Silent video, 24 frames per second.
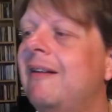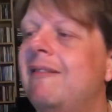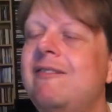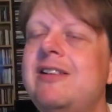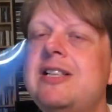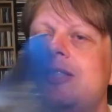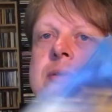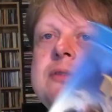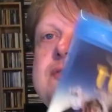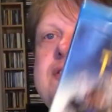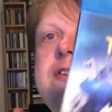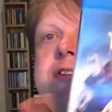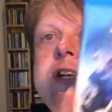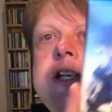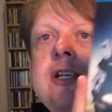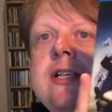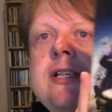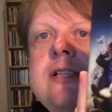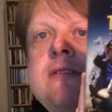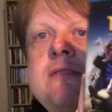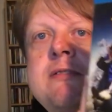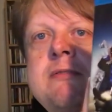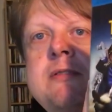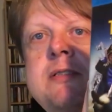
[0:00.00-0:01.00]
This was very
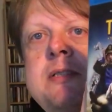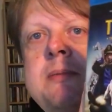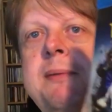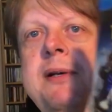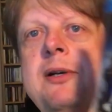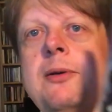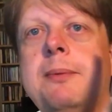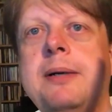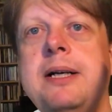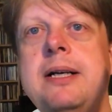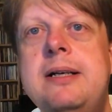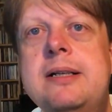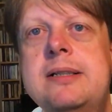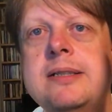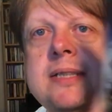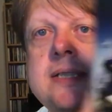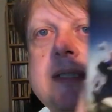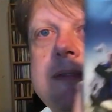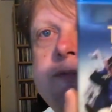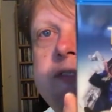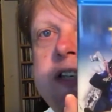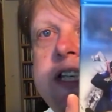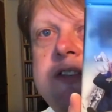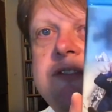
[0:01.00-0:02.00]
good.
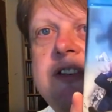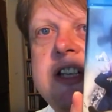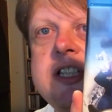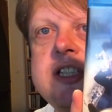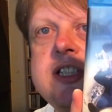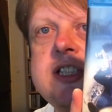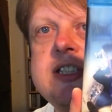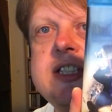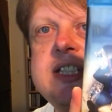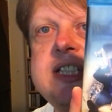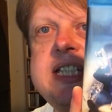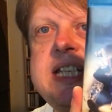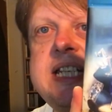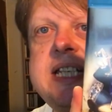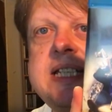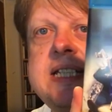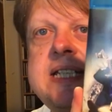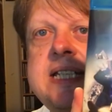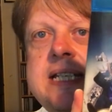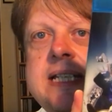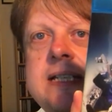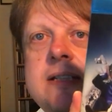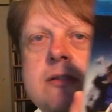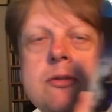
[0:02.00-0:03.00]
Spielberg's The Adventures of
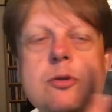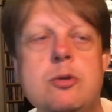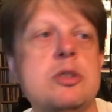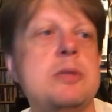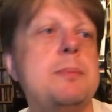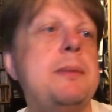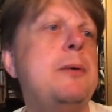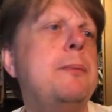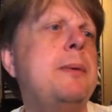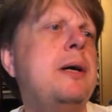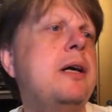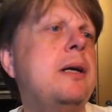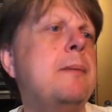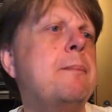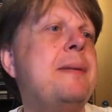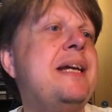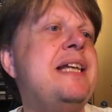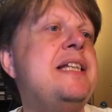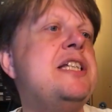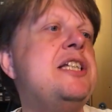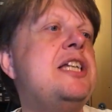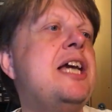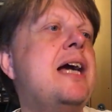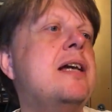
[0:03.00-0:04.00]
Tintin, or Spielberg and
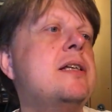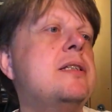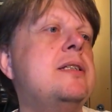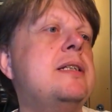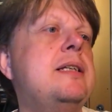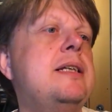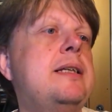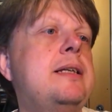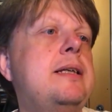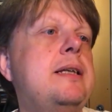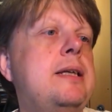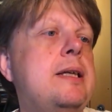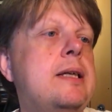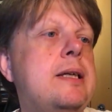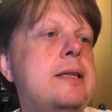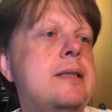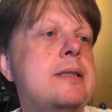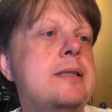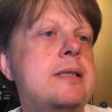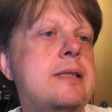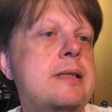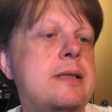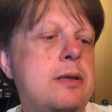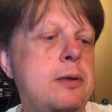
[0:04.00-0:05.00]
Peter Jackson, isn't it?
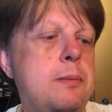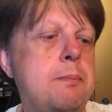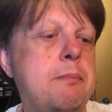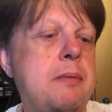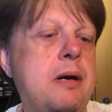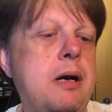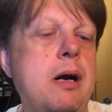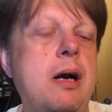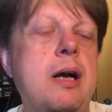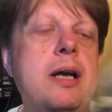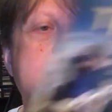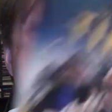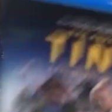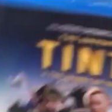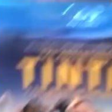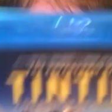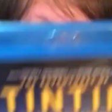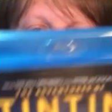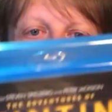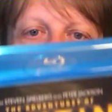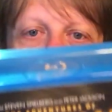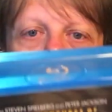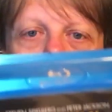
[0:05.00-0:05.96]
Combined.